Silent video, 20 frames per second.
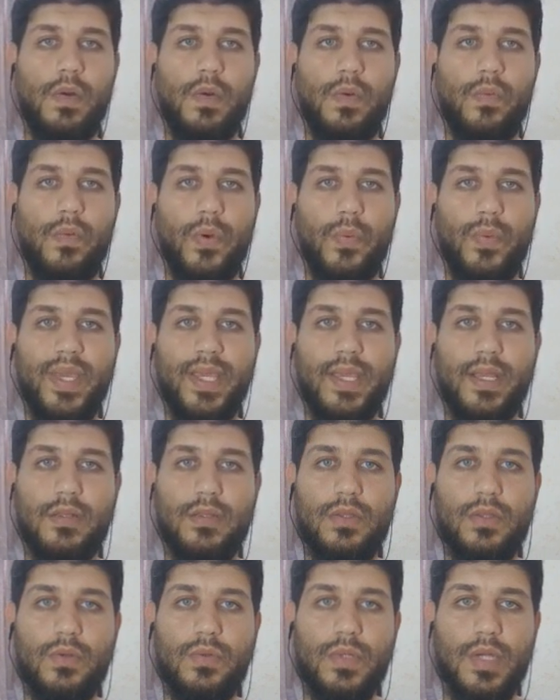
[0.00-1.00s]
What we can
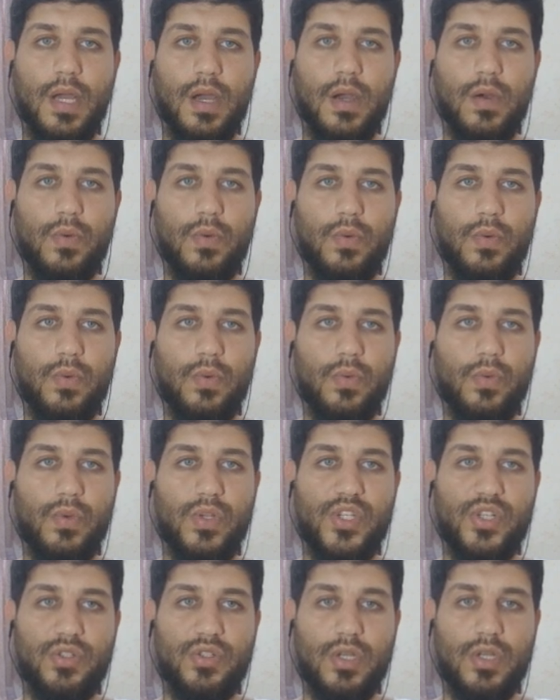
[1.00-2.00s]
do now, we
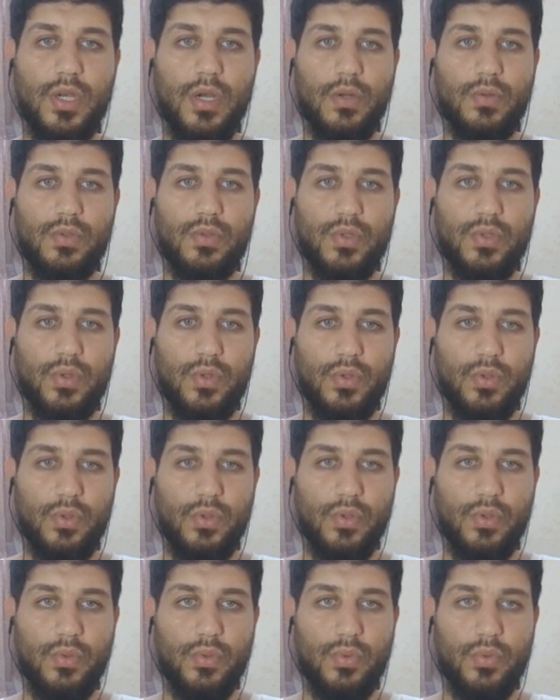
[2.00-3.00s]
should go
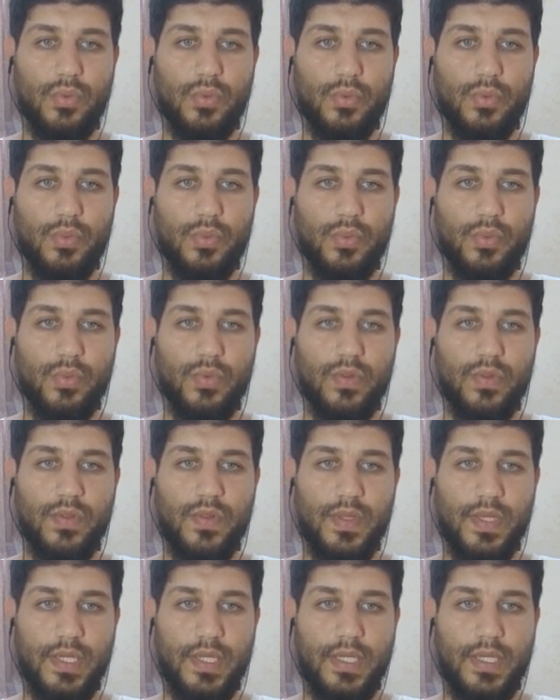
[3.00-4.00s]
to
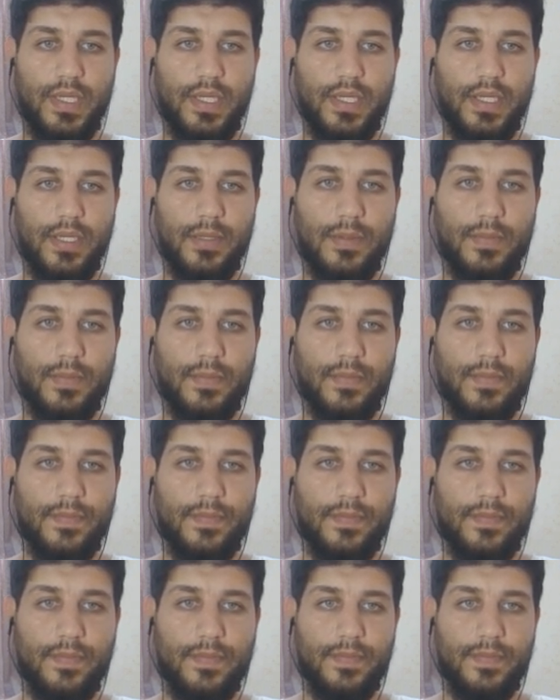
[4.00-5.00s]
the
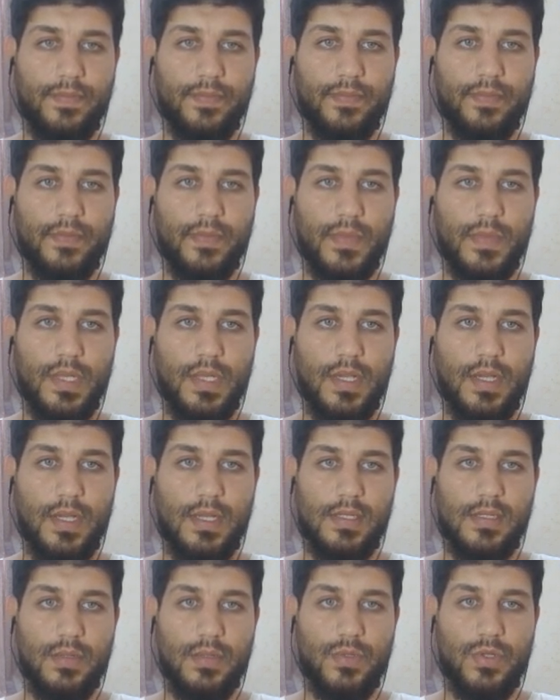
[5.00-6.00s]

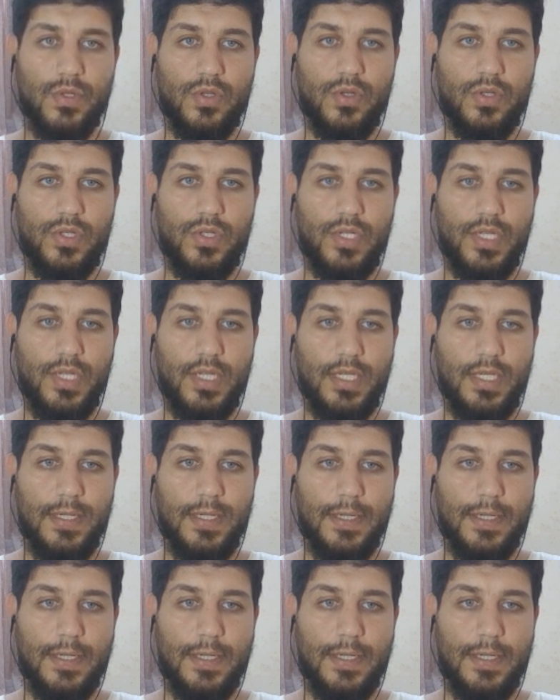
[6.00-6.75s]
custom search here